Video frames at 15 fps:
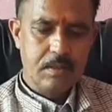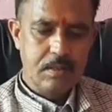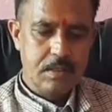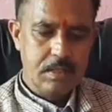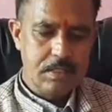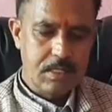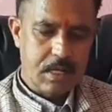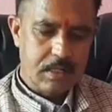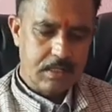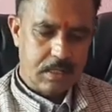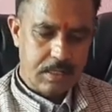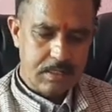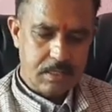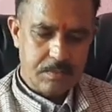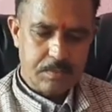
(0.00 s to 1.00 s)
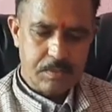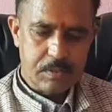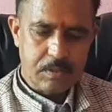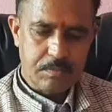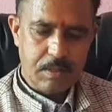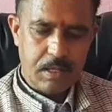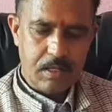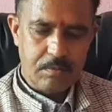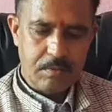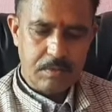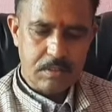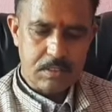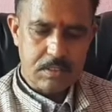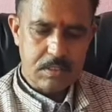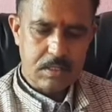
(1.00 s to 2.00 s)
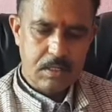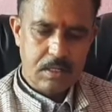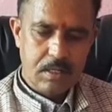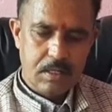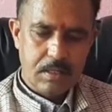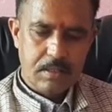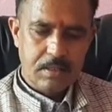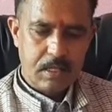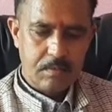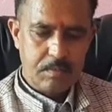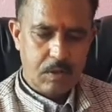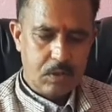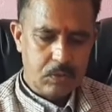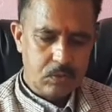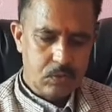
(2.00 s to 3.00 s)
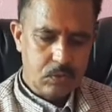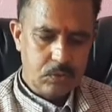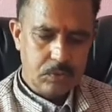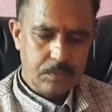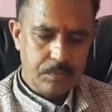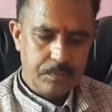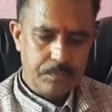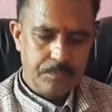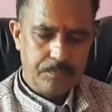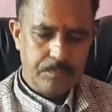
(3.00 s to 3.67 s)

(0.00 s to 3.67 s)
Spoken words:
These are the examples of the elements that belong to